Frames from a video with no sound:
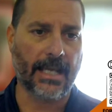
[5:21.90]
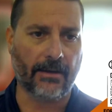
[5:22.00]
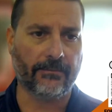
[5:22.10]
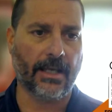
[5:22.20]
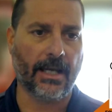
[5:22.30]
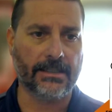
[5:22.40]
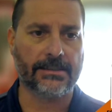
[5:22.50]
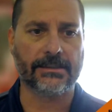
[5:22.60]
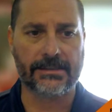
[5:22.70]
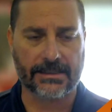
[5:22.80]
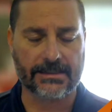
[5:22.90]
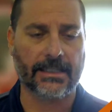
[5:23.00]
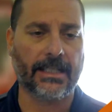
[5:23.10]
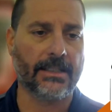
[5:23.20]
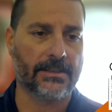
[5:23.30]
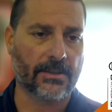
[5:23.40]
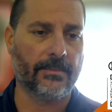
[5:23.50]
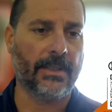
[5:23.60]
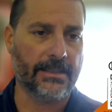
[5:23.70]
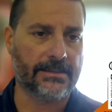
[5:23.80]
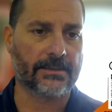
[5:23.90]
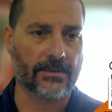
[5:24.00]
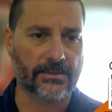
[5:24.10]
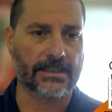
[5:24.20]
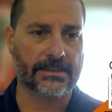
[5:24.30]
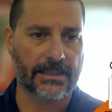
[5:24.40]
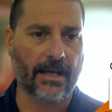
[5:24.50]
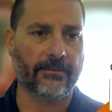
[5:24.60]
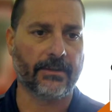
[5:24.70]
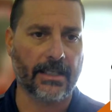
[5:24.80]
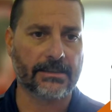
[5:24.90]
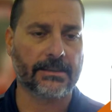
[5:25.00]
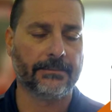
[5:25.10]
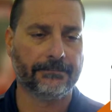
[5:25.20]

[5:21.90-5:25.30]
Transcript: galvanized, and sixteen gauge is going to be A six oh six and galvanized.